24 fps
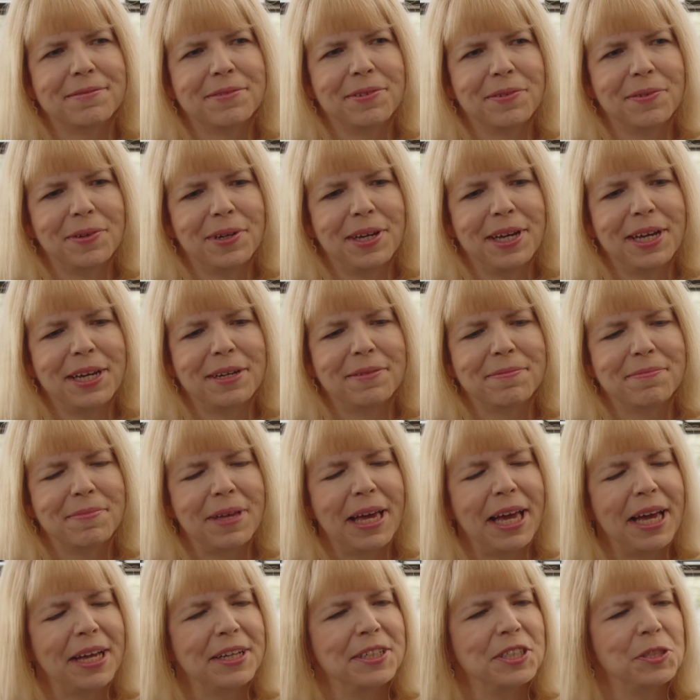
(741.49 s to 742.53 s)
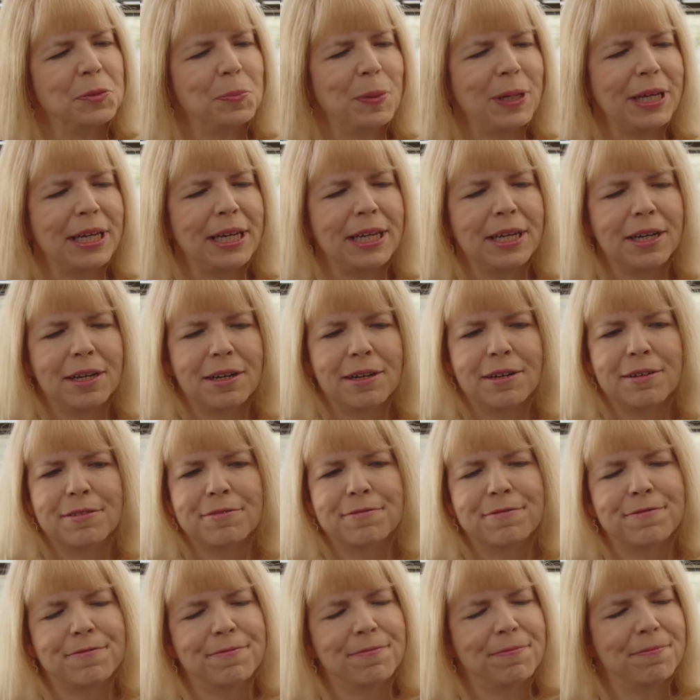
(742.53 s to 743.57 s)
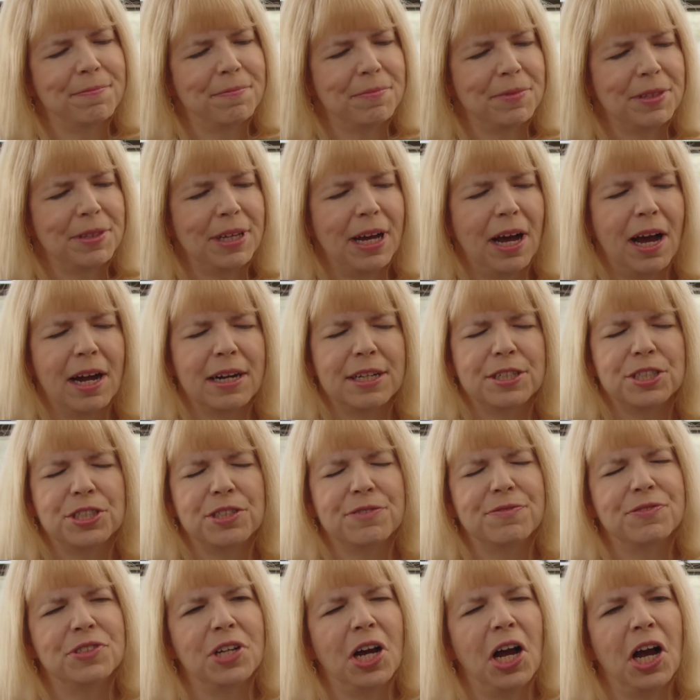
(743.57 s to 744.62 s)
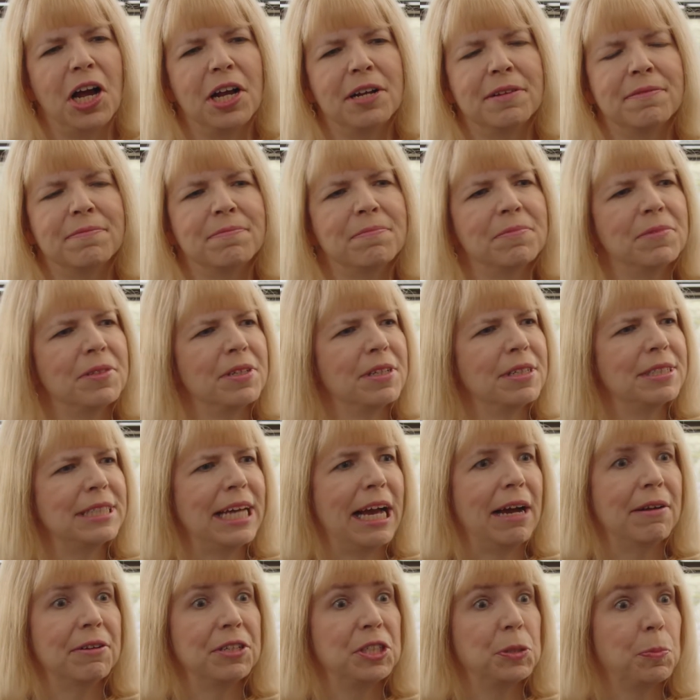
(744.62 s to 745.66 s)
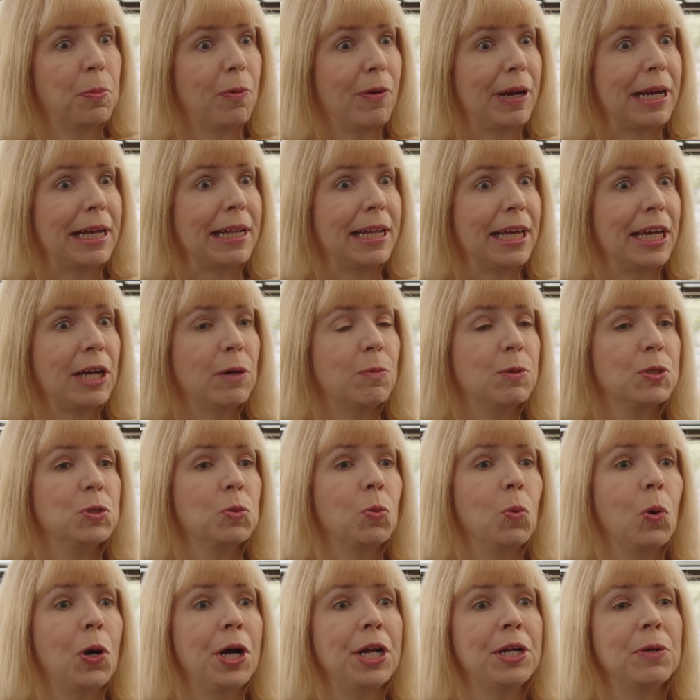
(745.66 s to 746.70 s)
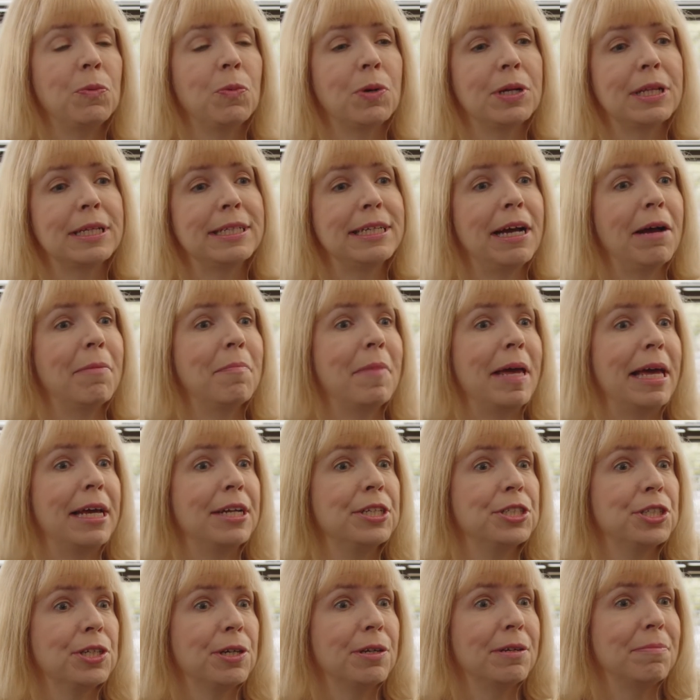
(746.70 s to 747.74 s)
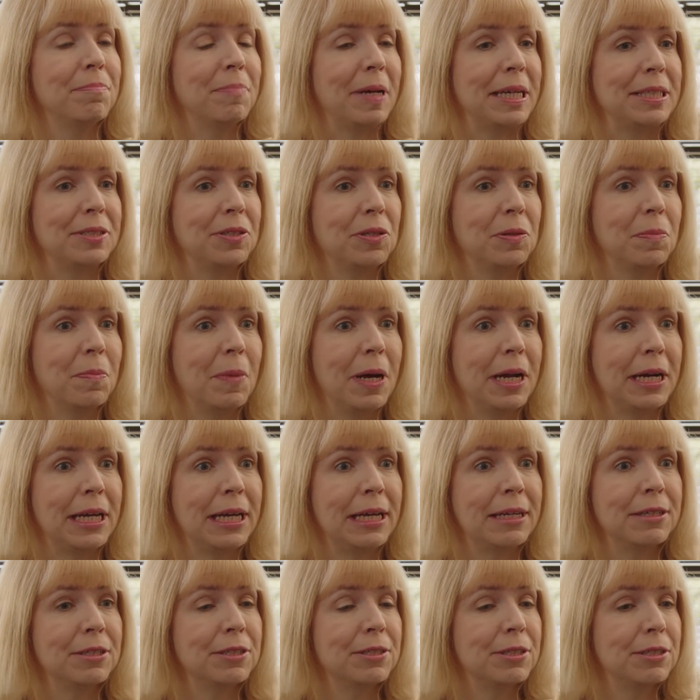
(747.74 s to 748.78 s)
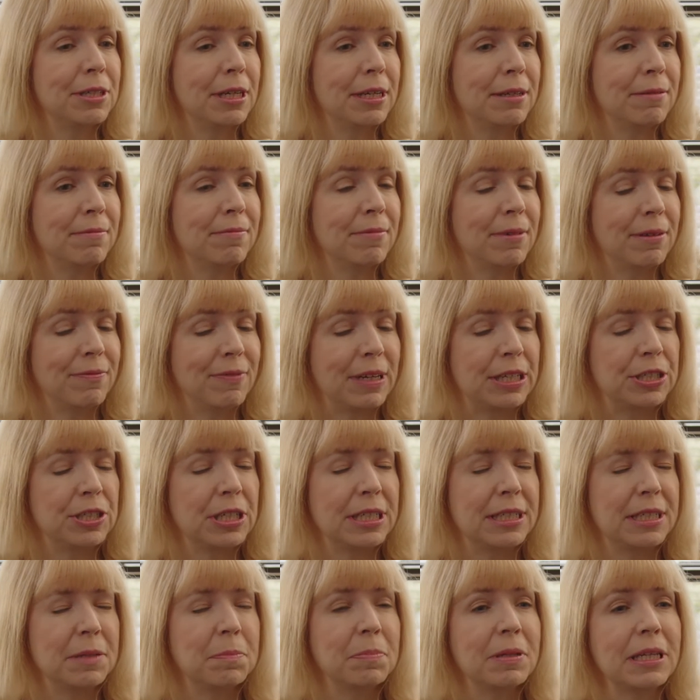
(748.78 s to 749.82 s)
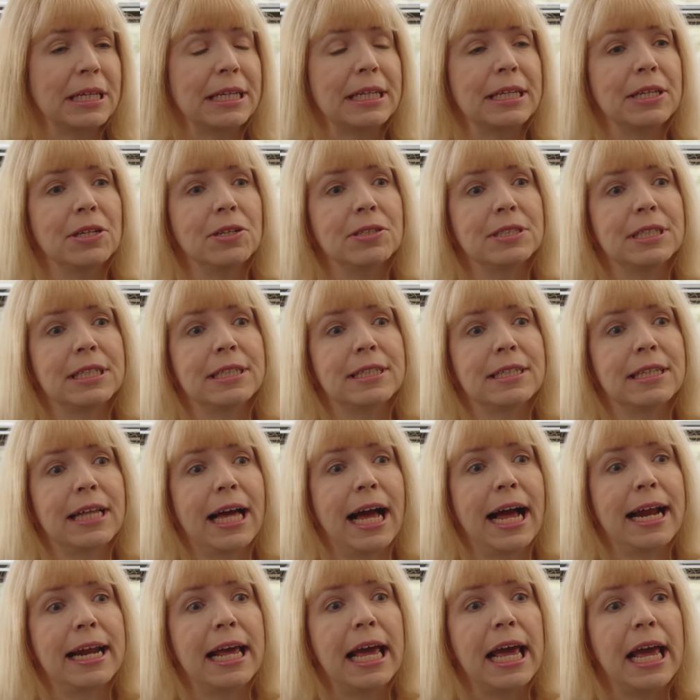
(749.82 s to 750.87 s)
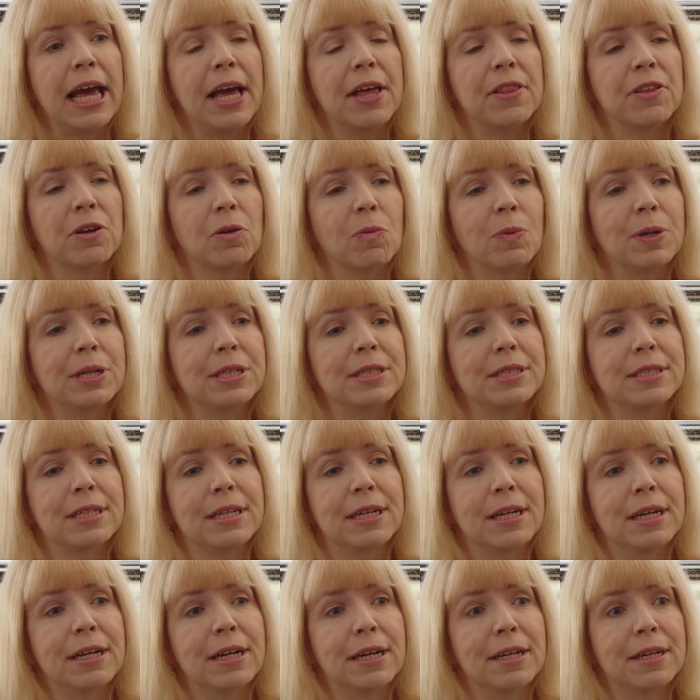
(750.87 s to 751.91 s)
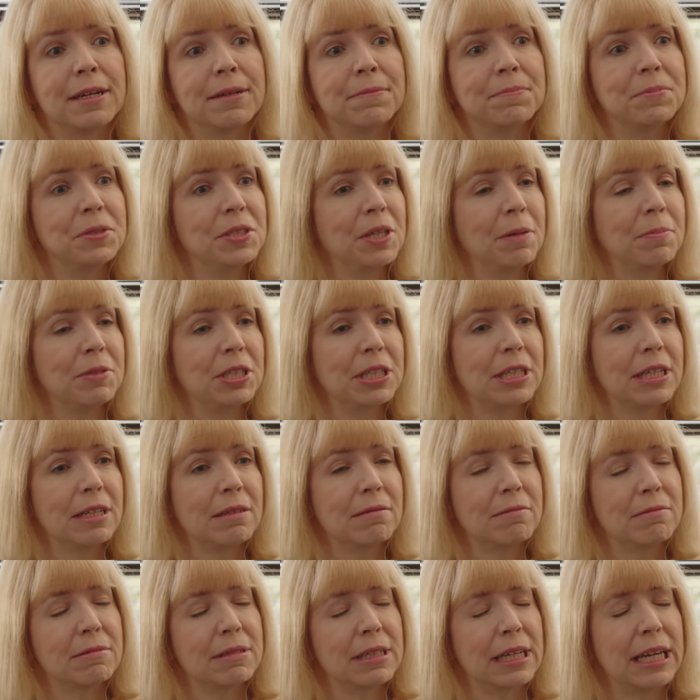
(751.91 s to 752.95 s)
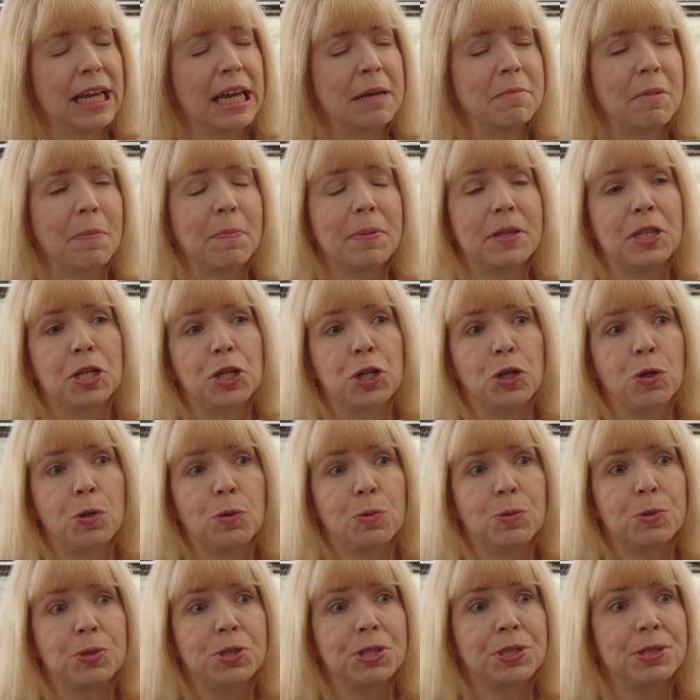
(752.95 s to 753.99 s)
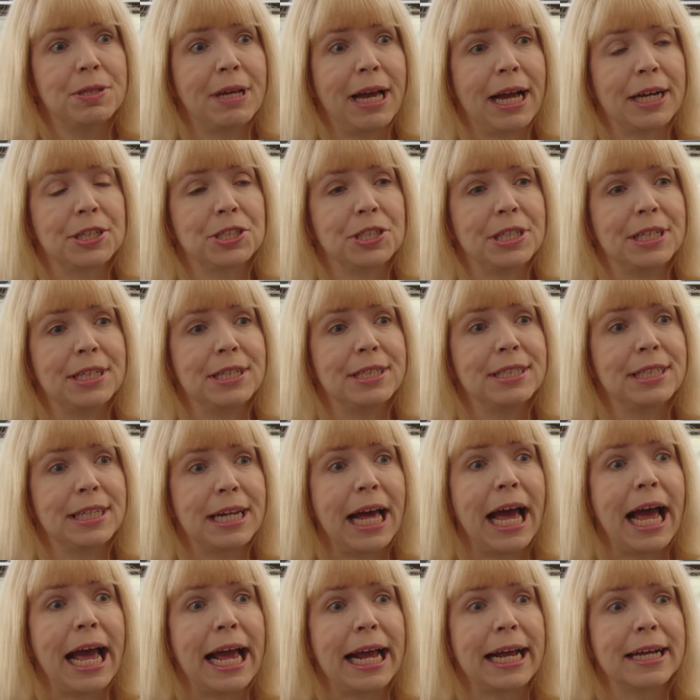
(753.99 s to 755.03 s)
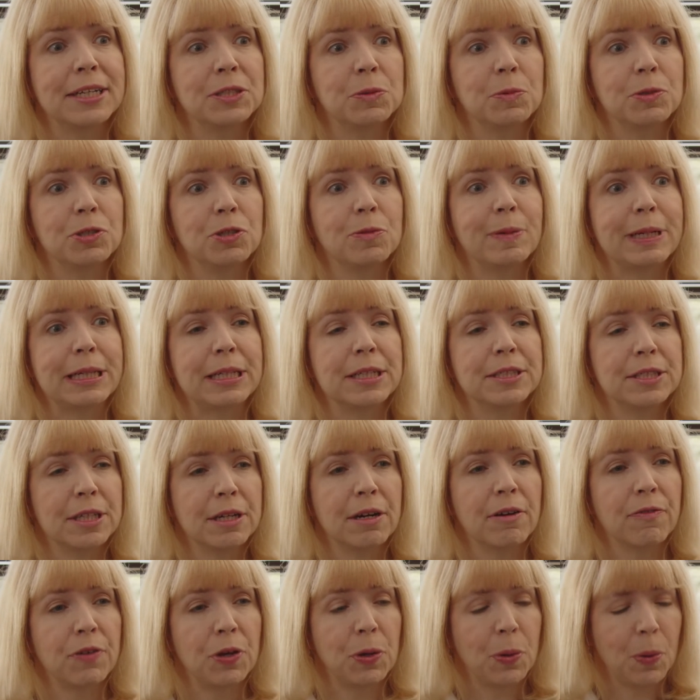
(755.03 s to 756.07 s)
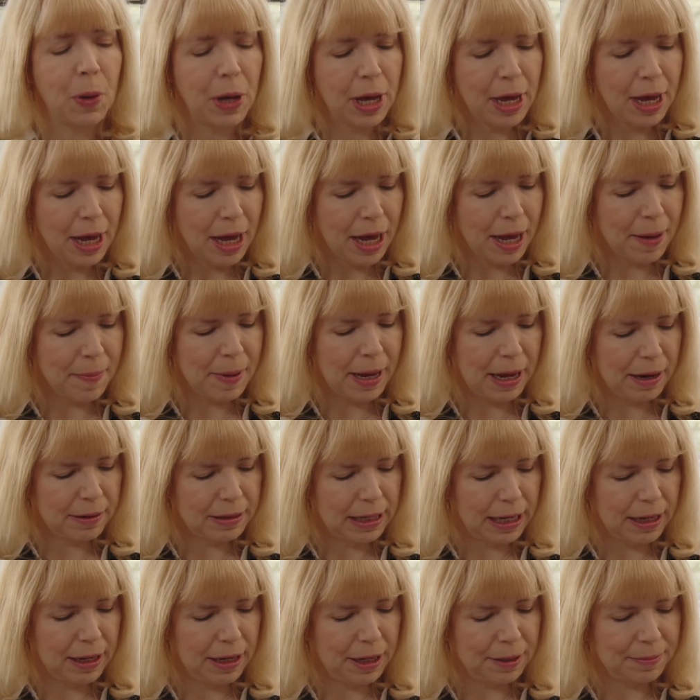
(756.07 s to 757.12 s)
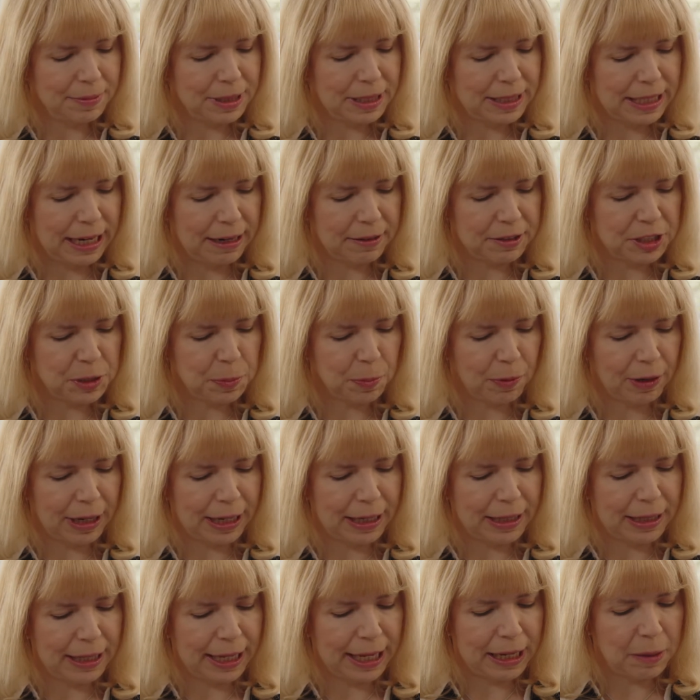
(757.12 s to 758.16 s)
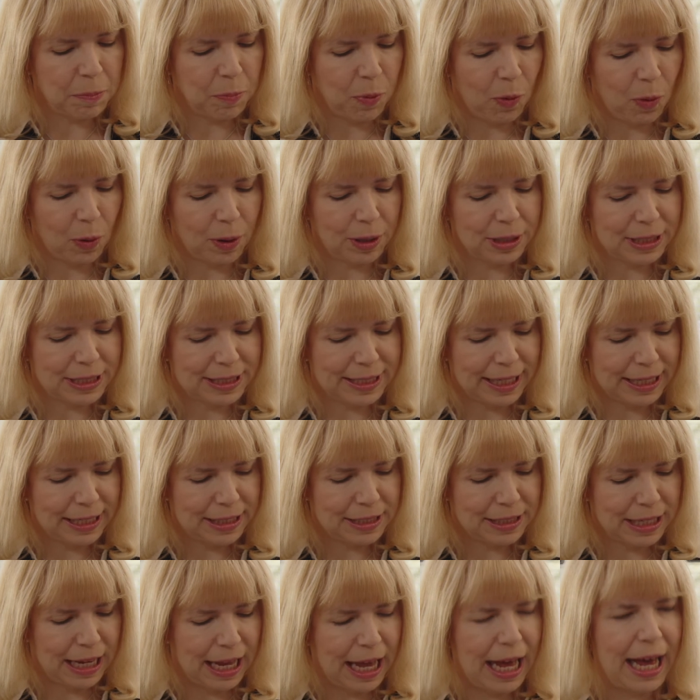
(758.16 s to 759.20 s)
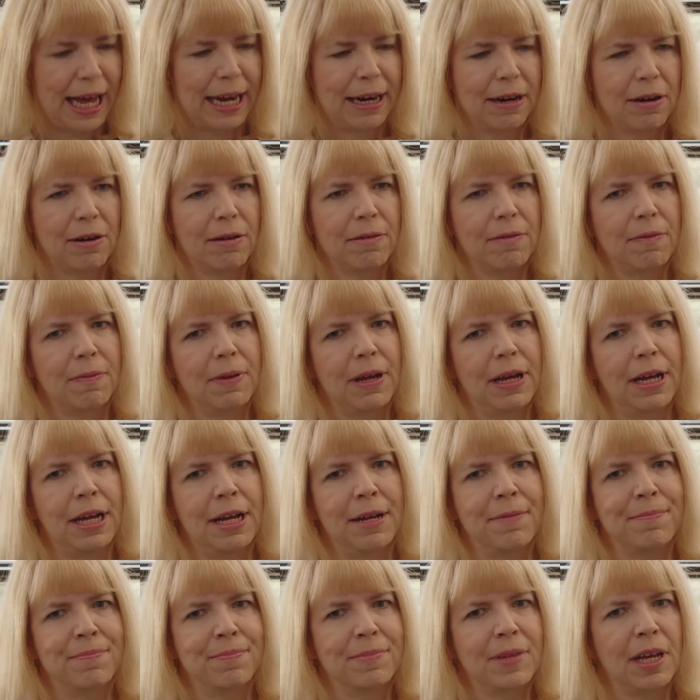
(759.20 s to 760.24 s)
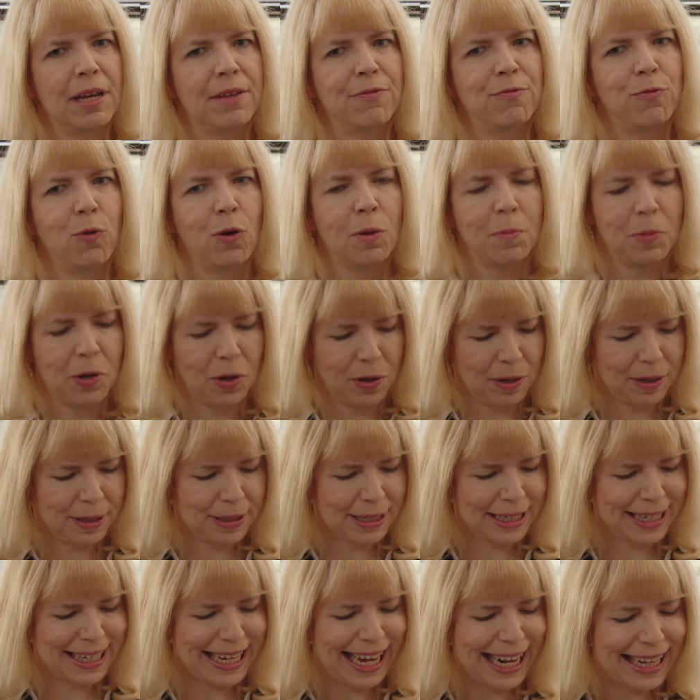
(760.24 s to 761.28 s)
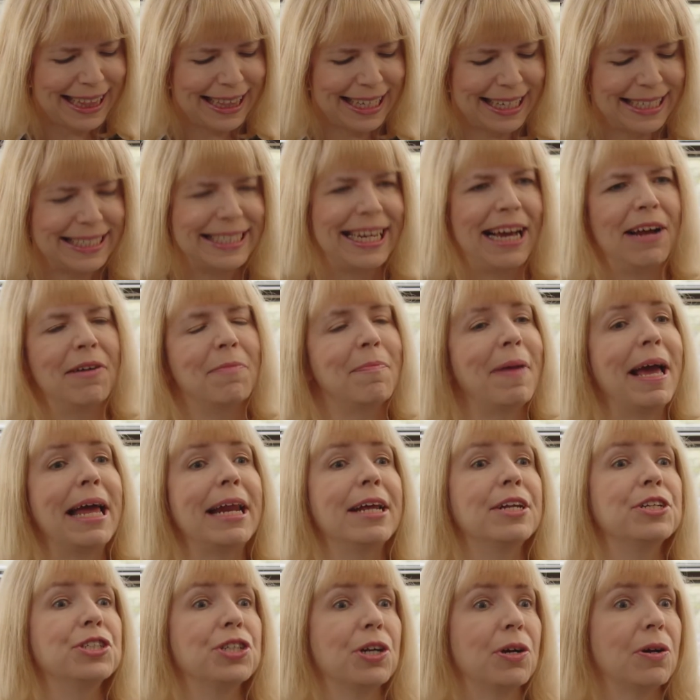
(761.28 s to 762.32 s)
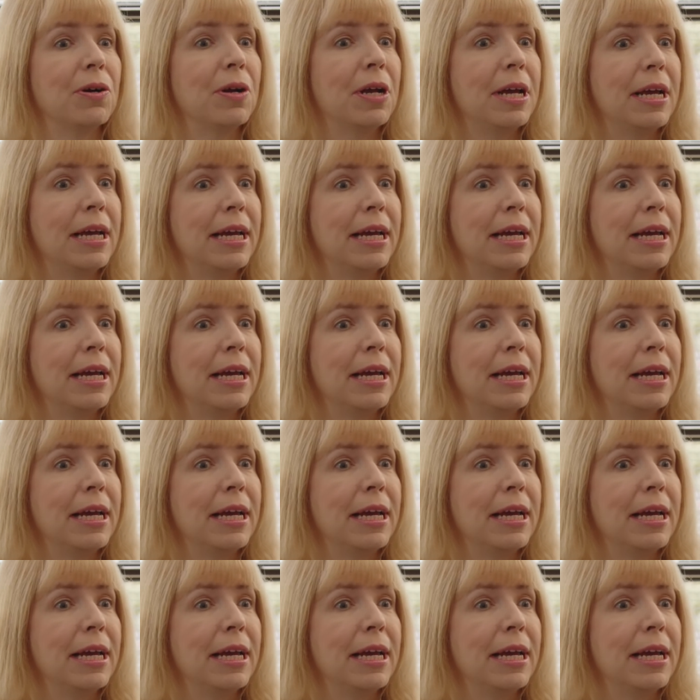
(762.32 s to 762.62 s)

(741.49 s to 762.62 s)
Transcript: Okay. Speaking of the audits you've done, the town of Spring Lake was one where the town manager embezzled money and eventually did plead guilty to that. There was a subject that came up in the news actually today as we're doing this interview about the town of Spring Lake board decided to hire a former Kenly town manager.